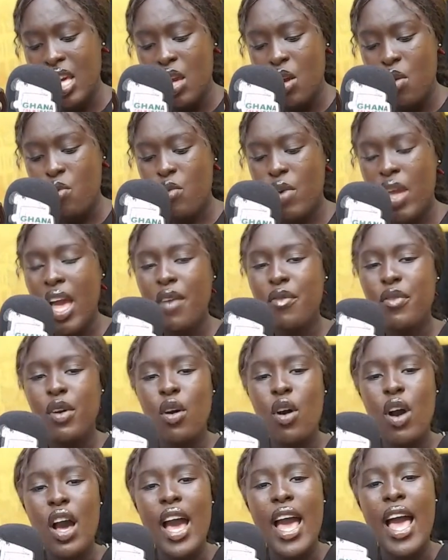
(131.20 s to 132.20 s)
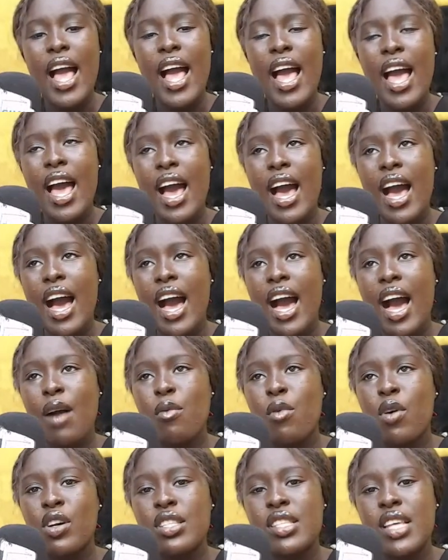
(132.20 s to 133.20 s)
We have
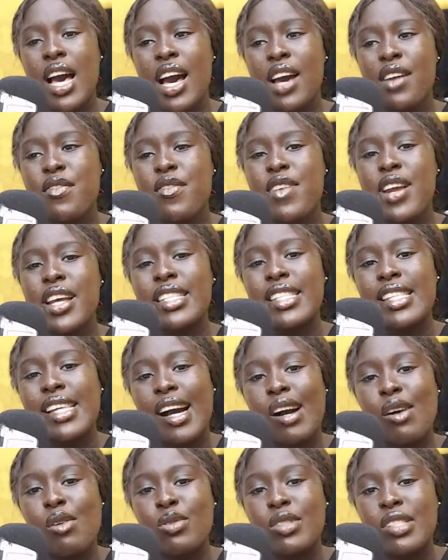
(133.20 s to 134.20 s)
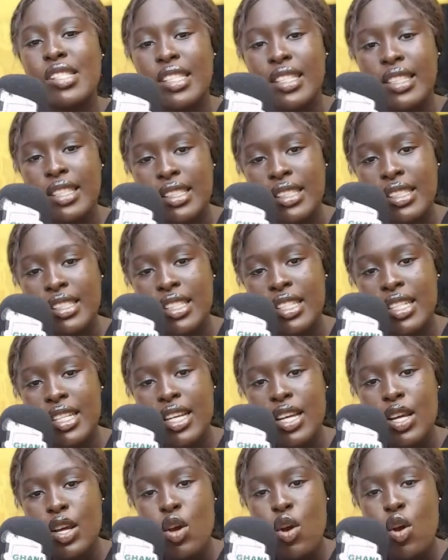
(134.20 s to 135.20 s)
about 100,000
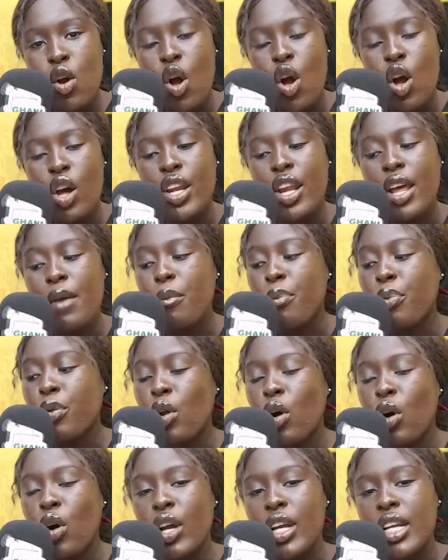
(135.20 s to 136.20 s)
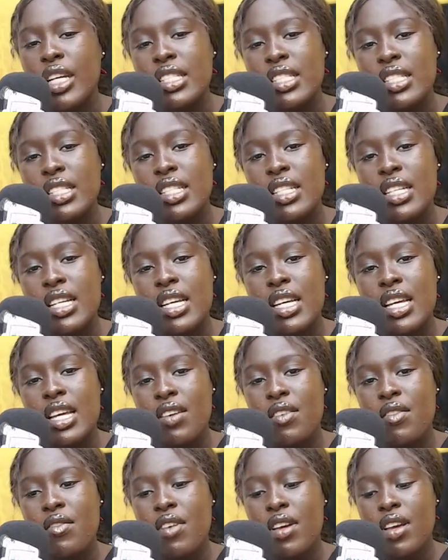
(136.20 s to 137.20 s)
unemployed
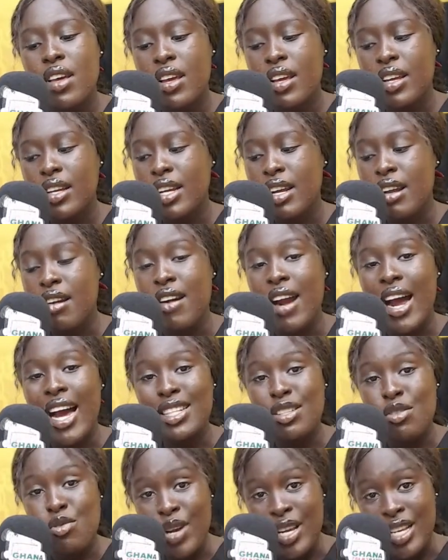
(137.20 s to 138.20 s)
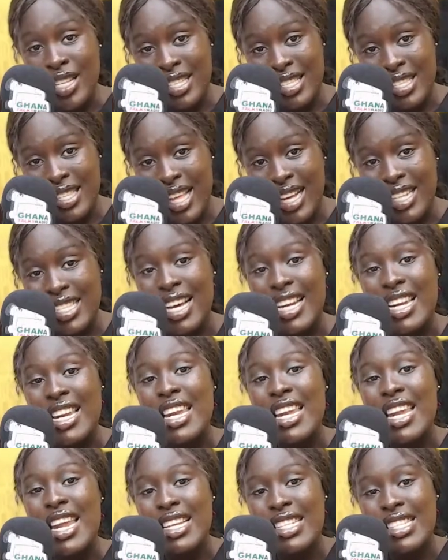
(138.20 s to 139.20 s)
graduates that are
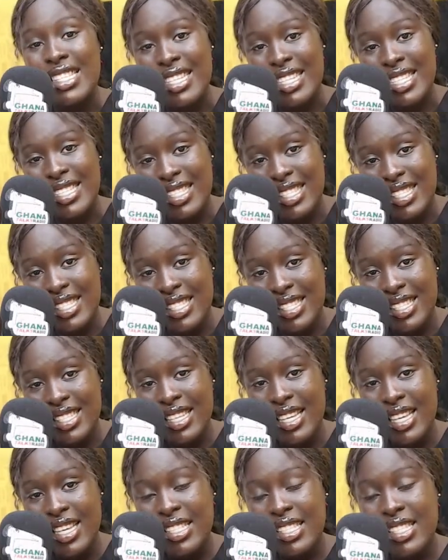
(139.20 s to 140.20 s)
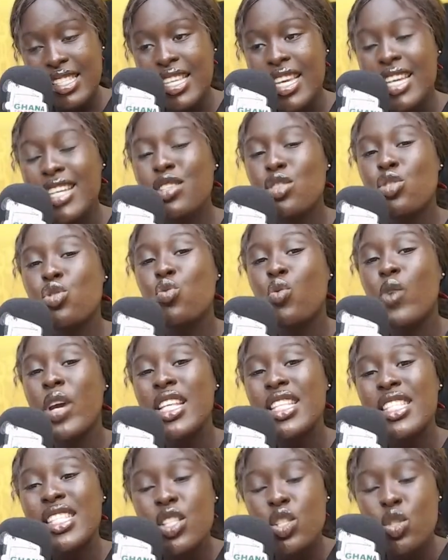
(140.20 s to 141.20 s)
nurses since
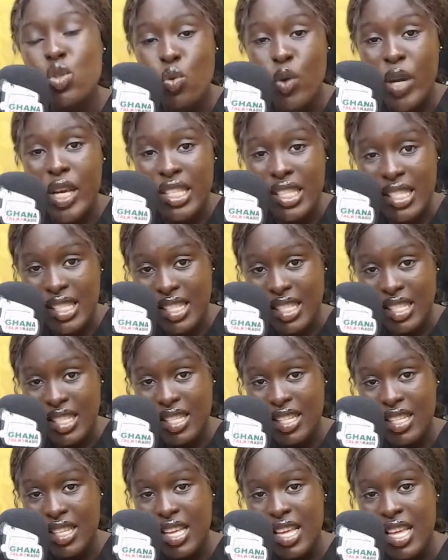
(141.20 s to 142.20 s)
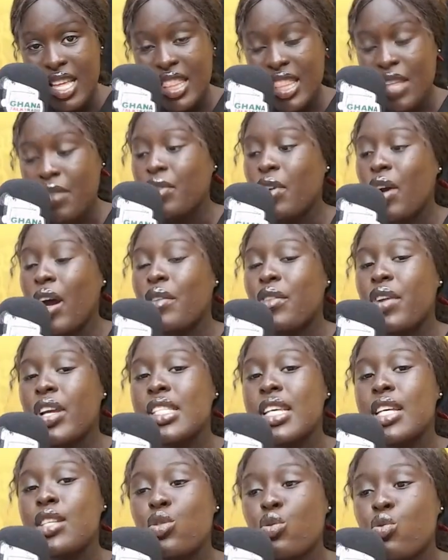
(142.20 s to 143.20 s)
2020. They've
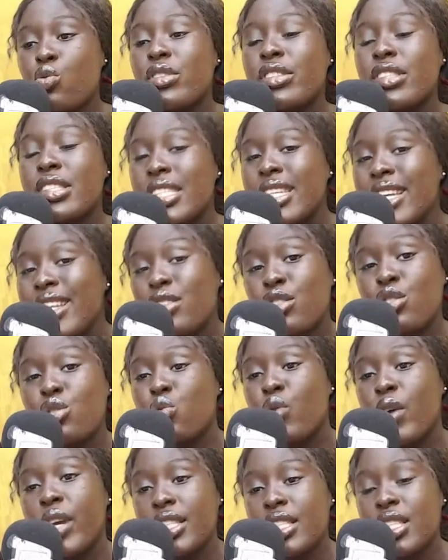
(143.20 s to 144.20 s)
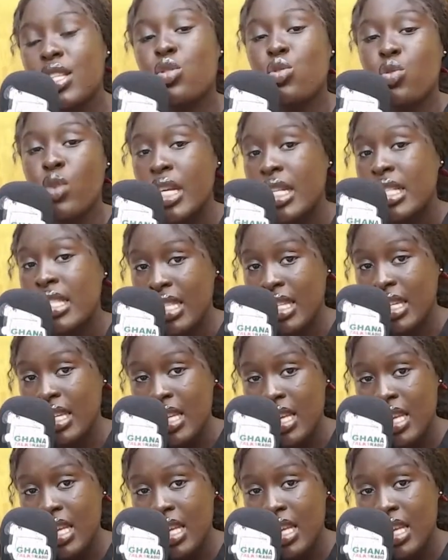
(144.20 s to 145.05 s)
graduated school since 2020.